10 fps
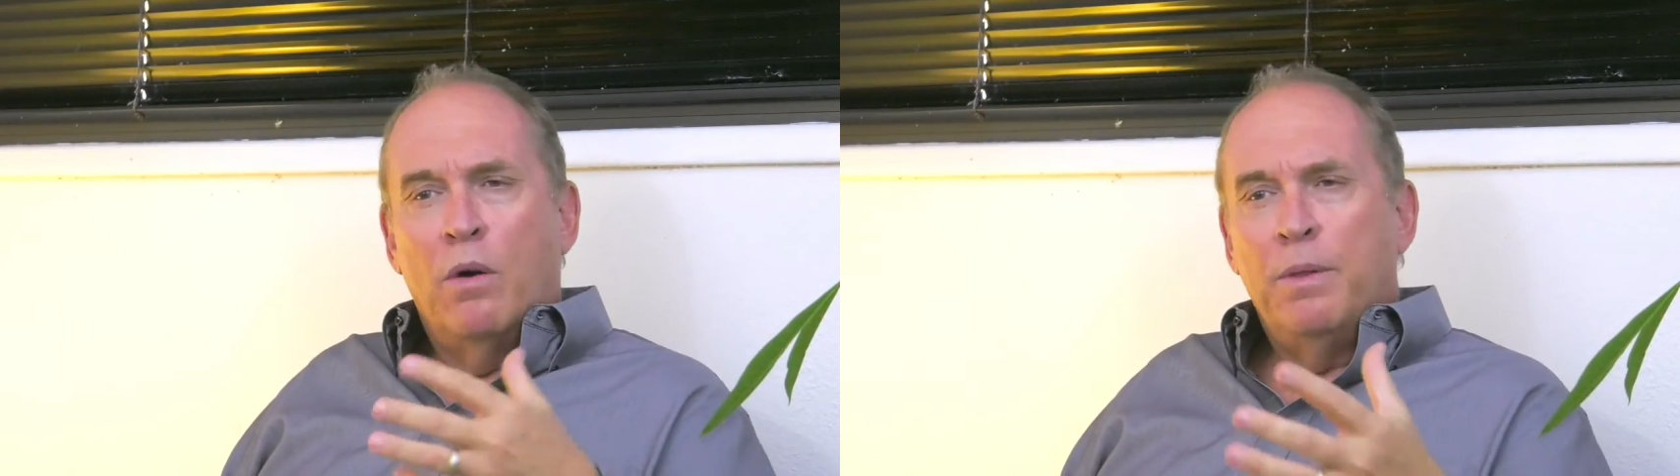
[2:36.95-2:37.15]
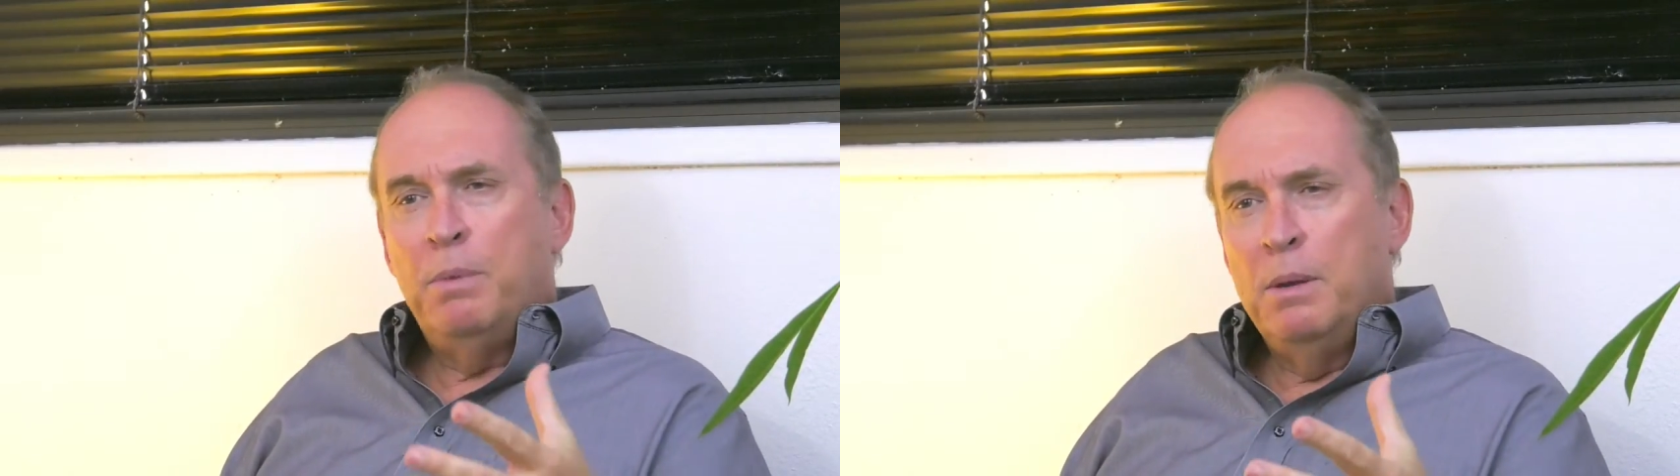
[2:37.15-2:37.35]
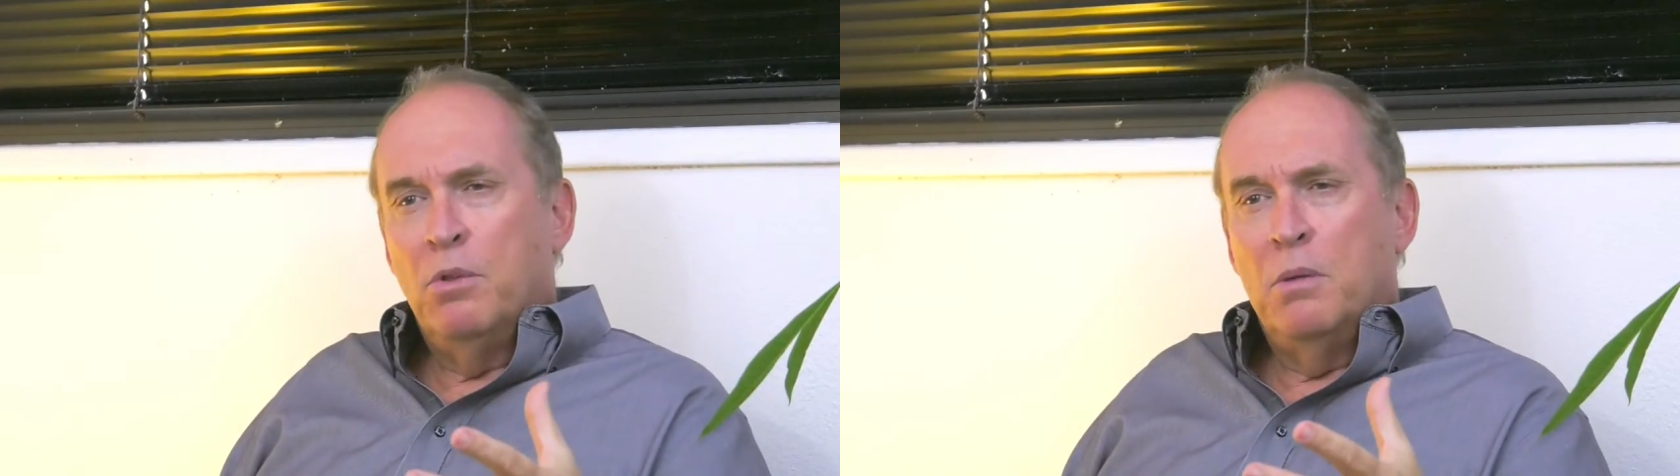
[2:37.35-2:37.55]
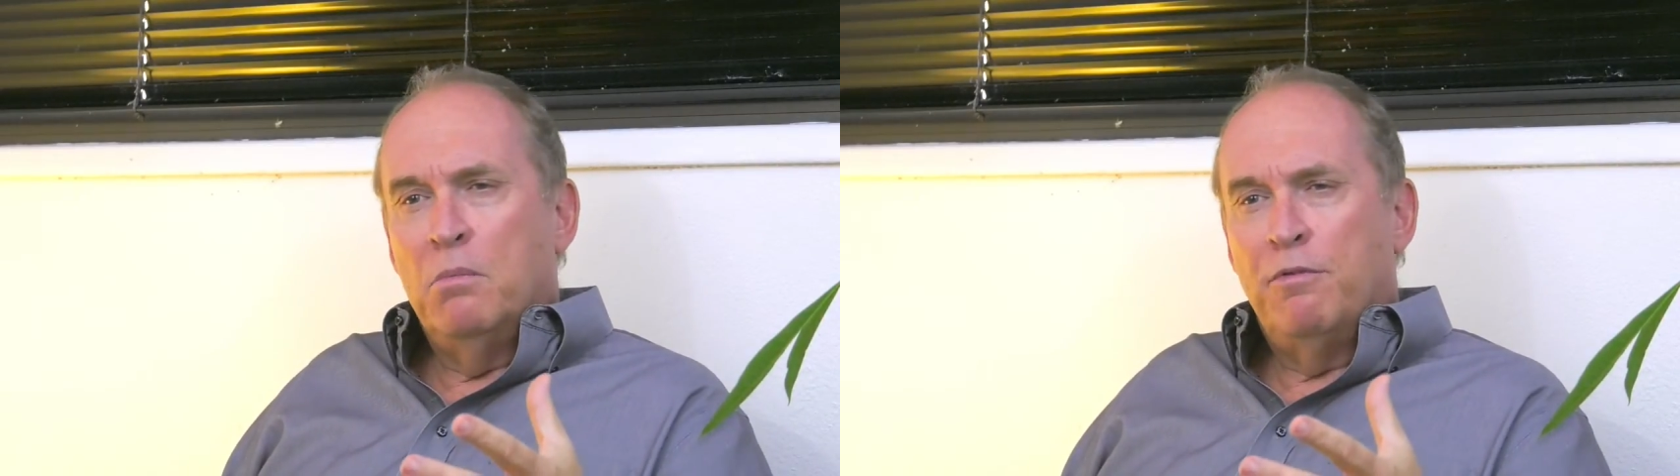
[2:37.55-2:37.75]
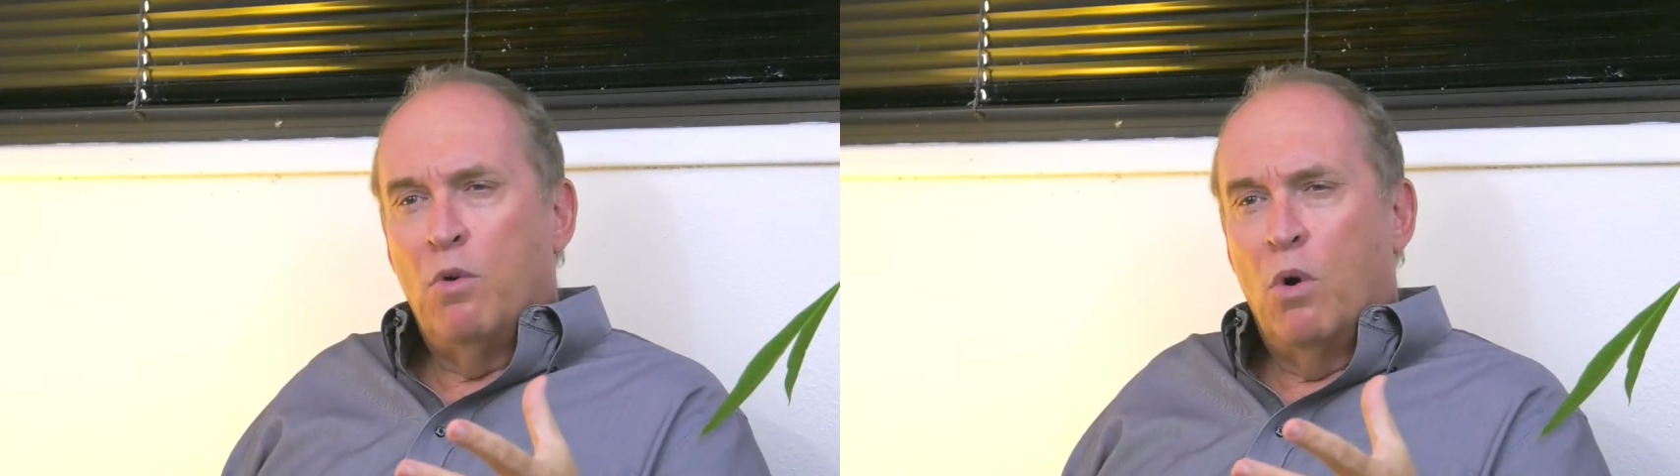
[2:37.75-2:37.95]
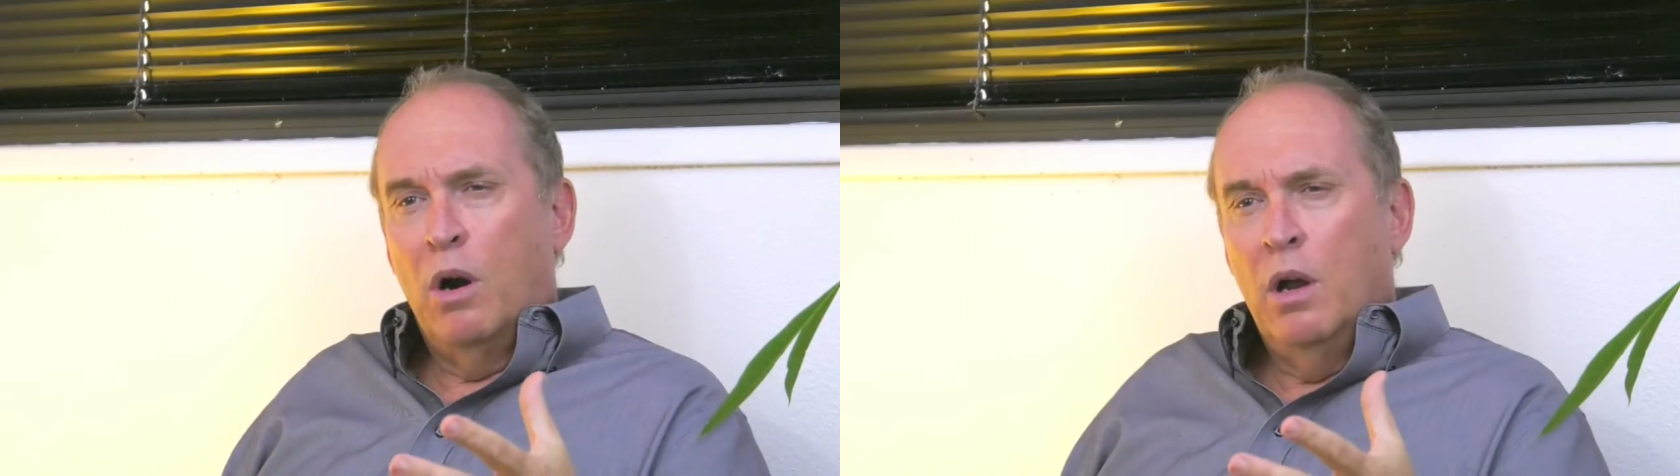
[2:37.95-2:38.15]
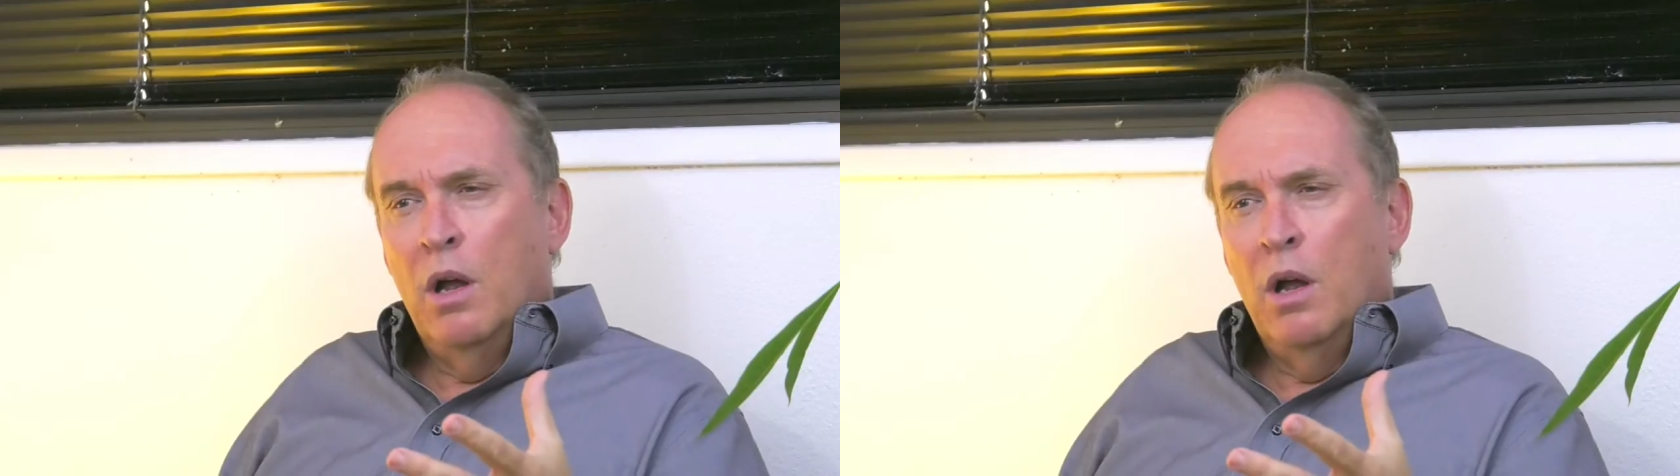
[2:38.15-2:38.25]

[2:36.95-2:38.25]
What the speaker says: the people than before.